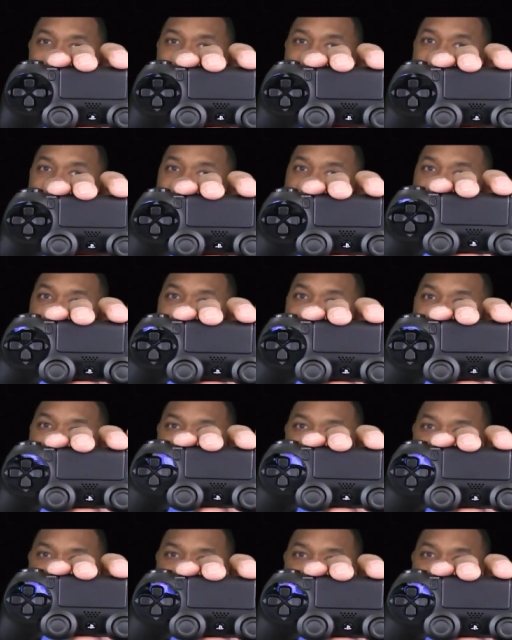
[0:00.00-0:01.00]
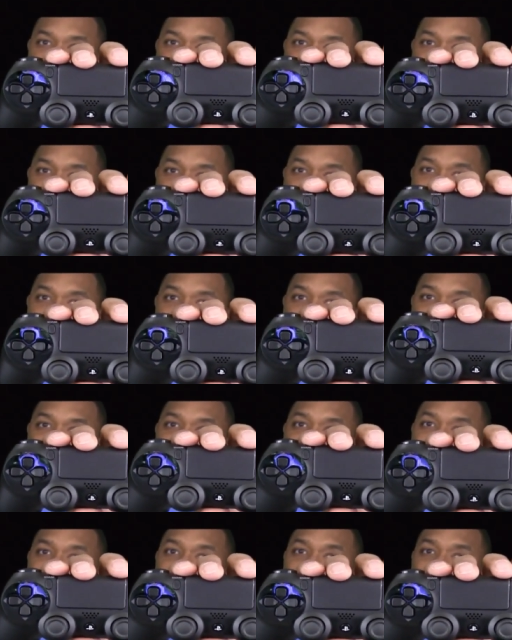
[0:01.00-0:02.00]
and X buttons. You have
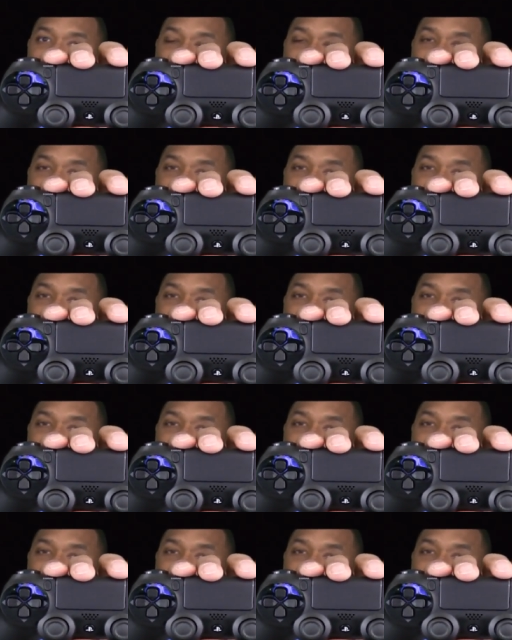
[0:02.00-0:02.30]
the analog